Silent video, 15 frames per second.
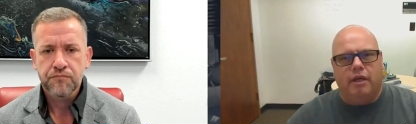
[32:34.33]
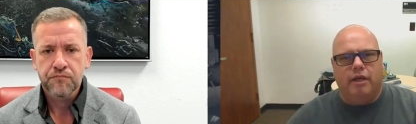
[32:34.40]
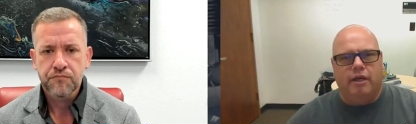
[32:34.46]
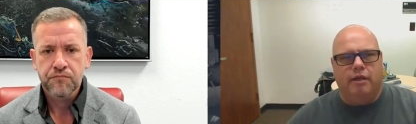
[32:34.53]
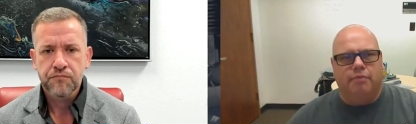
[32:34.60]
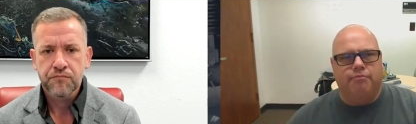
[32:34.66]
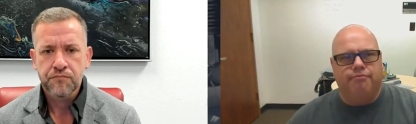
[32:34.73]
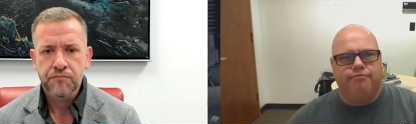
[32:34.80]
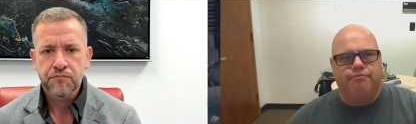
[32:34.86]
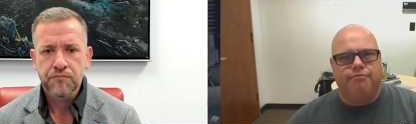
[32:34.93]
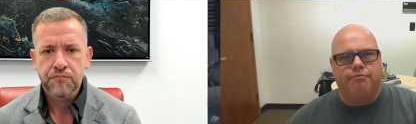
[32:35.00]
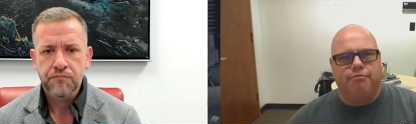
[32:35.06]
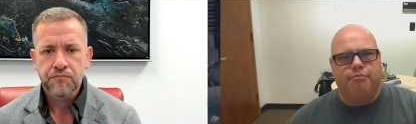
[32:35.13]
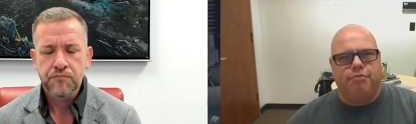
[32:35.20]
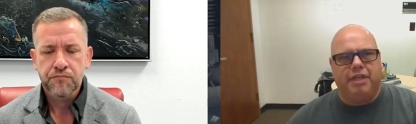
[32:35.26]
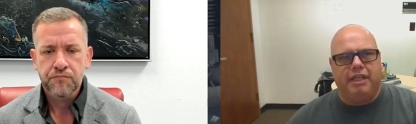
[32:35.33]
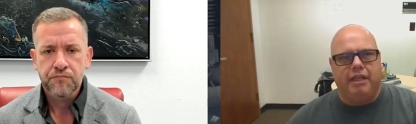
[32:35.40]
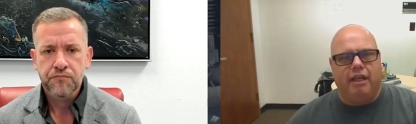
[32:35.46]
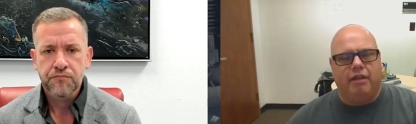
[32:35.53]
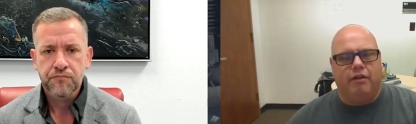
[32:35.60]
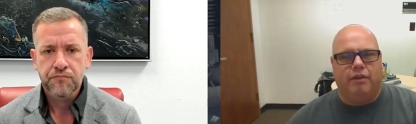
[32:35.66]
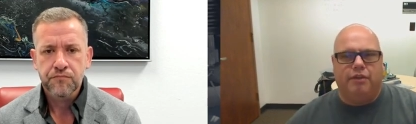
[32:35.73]
Speaker 1: um, but
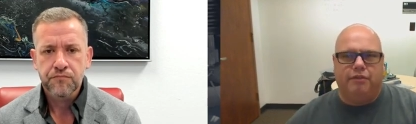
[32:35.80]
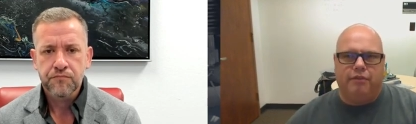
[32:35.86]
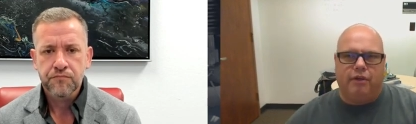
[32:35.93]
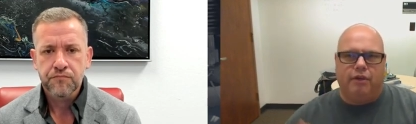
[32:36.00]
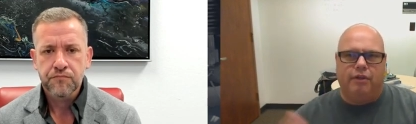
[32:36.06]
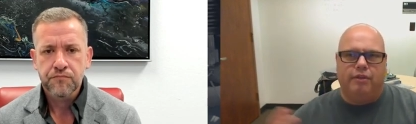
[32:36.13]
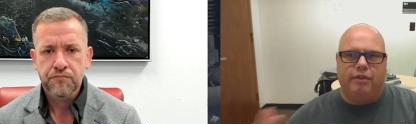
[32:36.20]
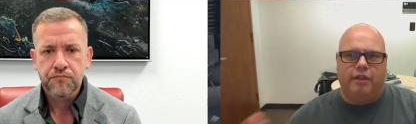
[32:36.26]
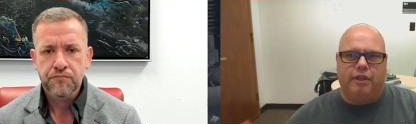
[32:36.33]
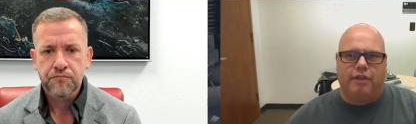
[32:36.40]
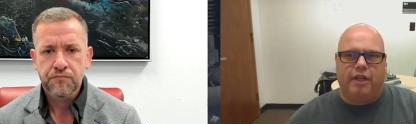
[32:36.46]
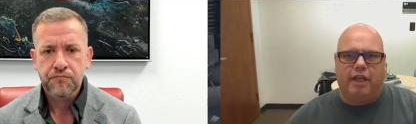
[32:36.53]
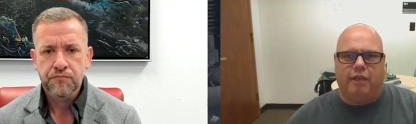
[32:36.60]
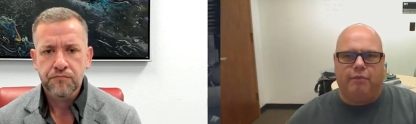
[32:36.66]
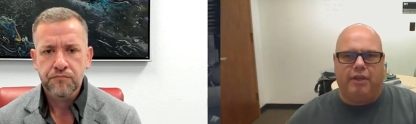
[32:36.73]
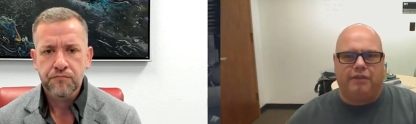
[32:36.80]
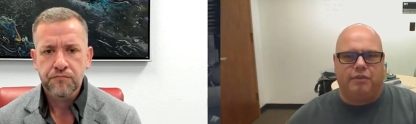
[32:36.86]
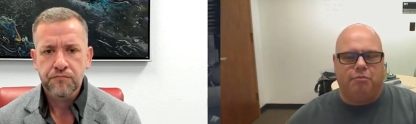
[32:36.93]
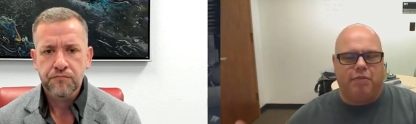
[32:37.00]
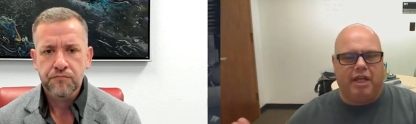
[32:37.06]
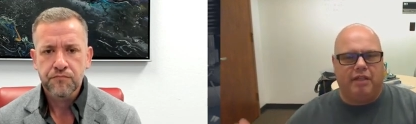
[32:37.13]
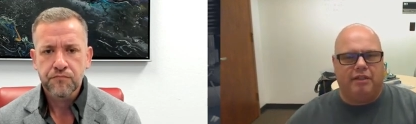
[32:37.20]
yet on the on the other hand, we have to
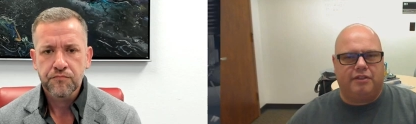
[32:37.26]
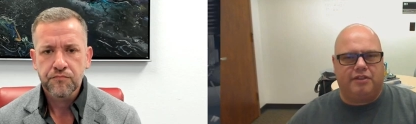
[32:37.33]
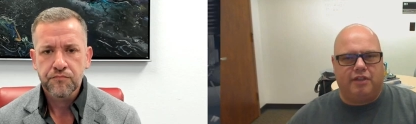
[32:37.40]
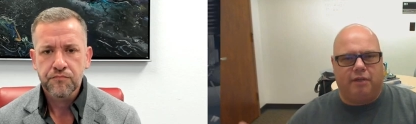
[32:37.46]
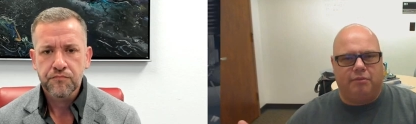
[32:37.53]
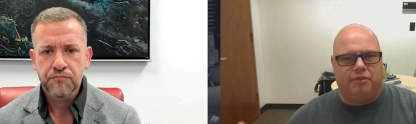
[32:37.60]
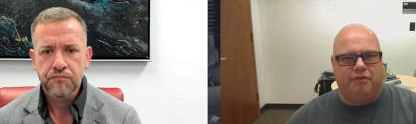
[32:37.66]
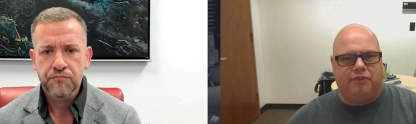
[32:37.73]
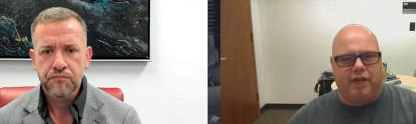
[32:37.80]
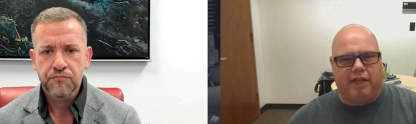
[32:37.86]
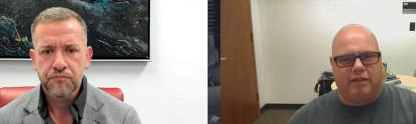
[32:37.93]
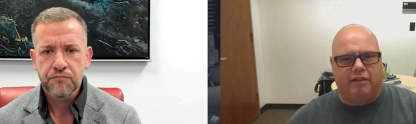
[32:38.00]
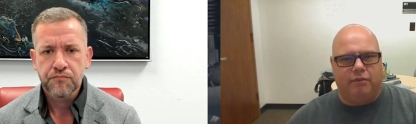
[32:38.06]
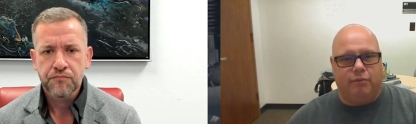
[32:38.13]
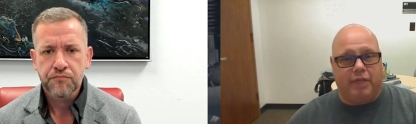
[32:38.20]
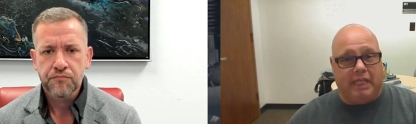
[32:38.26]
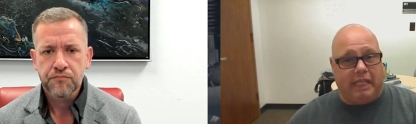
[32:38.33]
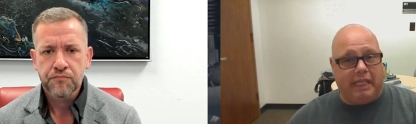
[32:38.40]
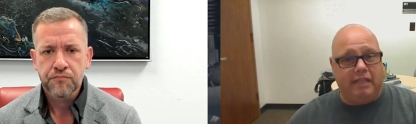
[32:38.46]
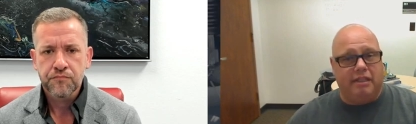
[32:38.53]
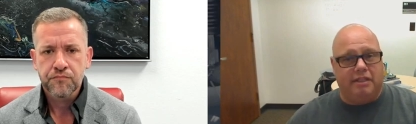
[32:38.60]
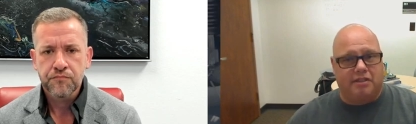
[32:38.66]
balance that with the fact that we
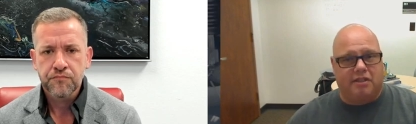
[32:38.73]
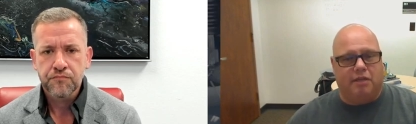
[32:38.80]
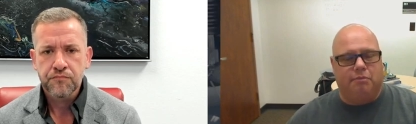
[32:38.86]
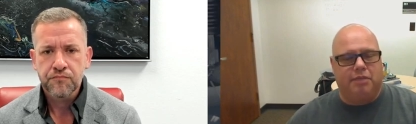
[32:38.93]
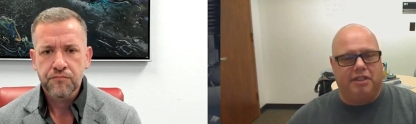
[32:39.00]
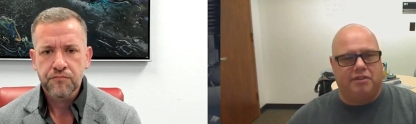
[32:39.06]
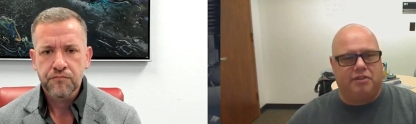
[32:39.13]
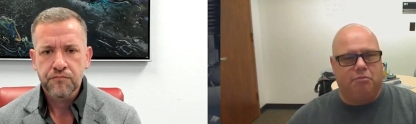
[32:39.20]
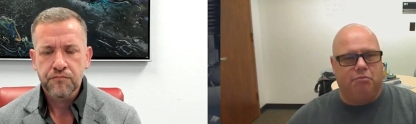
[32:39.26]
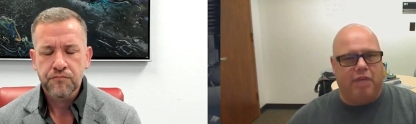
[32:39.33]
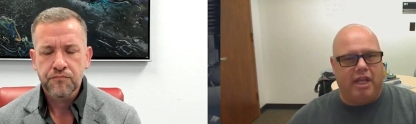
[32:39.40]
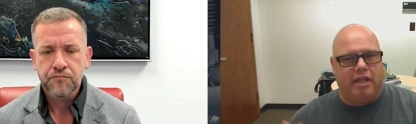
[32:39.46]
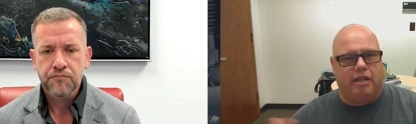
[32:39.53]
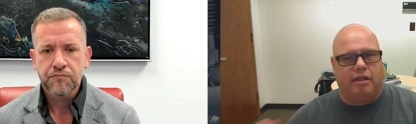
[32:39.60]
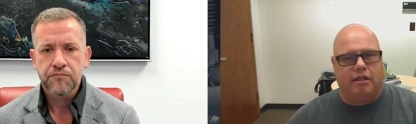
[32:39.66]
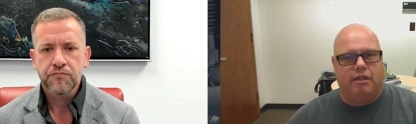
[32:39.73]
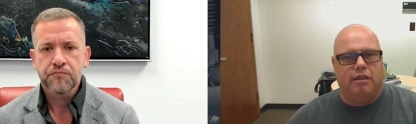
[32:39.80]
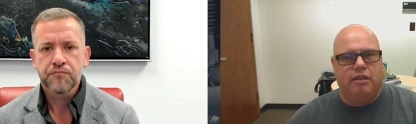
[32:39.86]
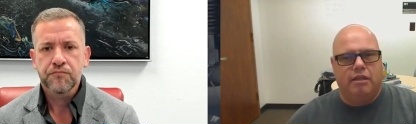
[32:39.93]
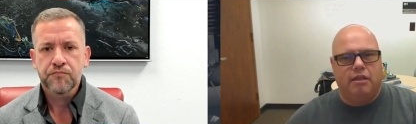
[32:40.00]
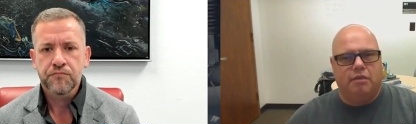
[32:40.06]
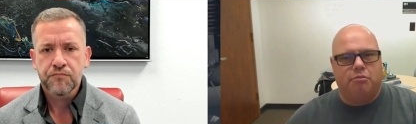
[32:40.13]
need these companies to make
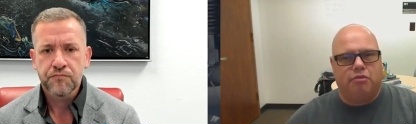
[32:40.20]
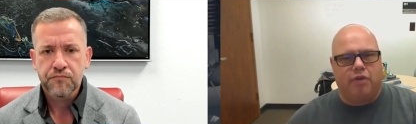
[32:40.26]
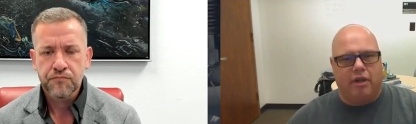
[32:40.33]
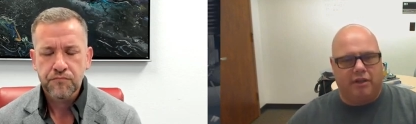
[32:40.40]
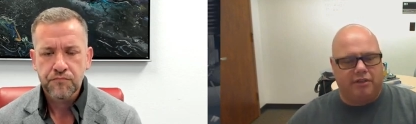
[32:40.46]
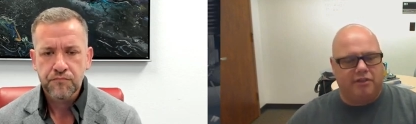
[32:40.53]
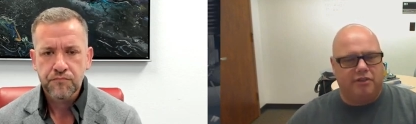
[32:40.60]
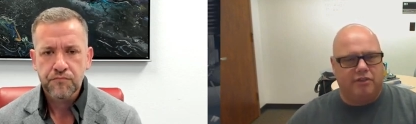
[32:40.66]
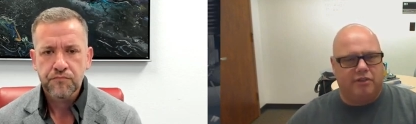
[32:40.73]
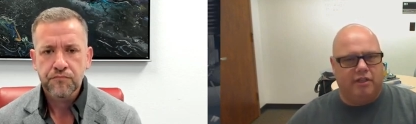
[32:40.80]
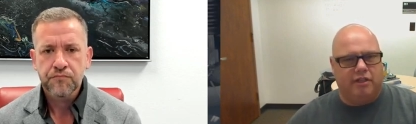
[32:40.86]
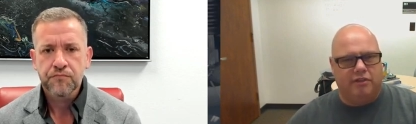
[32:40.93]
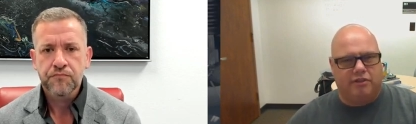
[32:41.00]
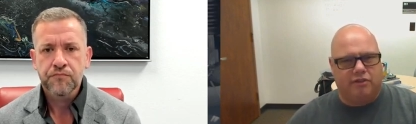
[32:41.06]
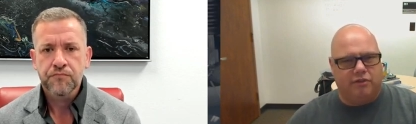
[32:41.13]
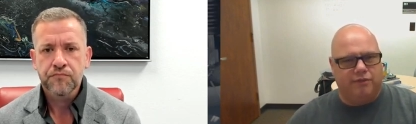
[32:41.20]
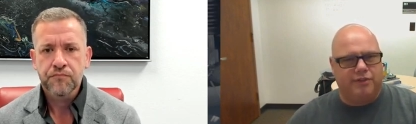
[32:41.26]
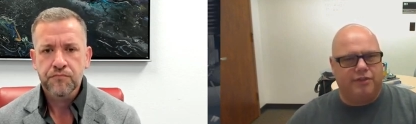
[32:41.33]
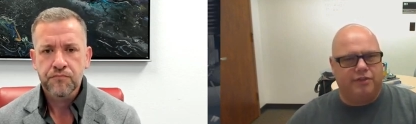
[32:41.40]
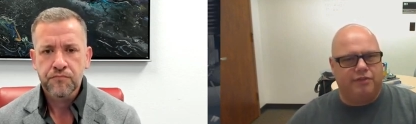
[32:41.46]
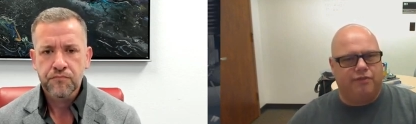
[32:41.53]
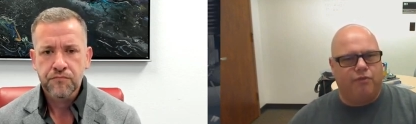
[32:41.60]
products and, and
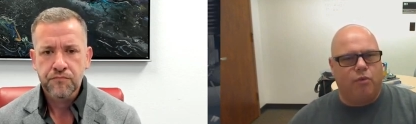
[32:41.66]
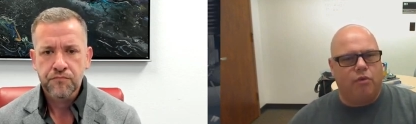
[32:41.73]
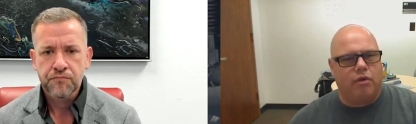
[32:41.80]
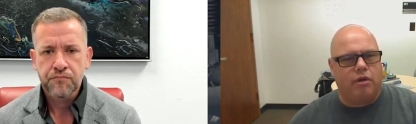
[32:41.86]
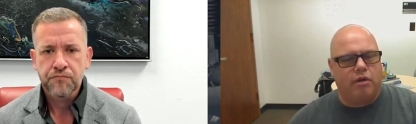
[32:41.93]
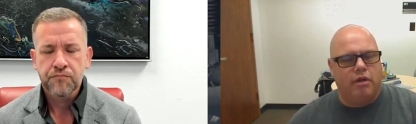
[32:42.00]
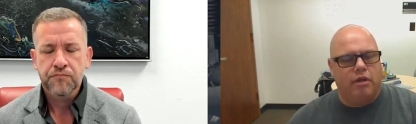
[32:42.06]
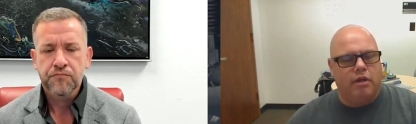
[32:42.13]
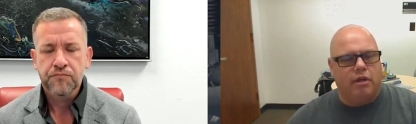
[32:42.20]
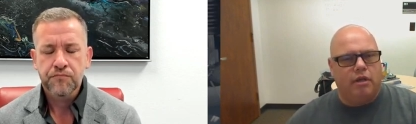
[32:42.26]
services for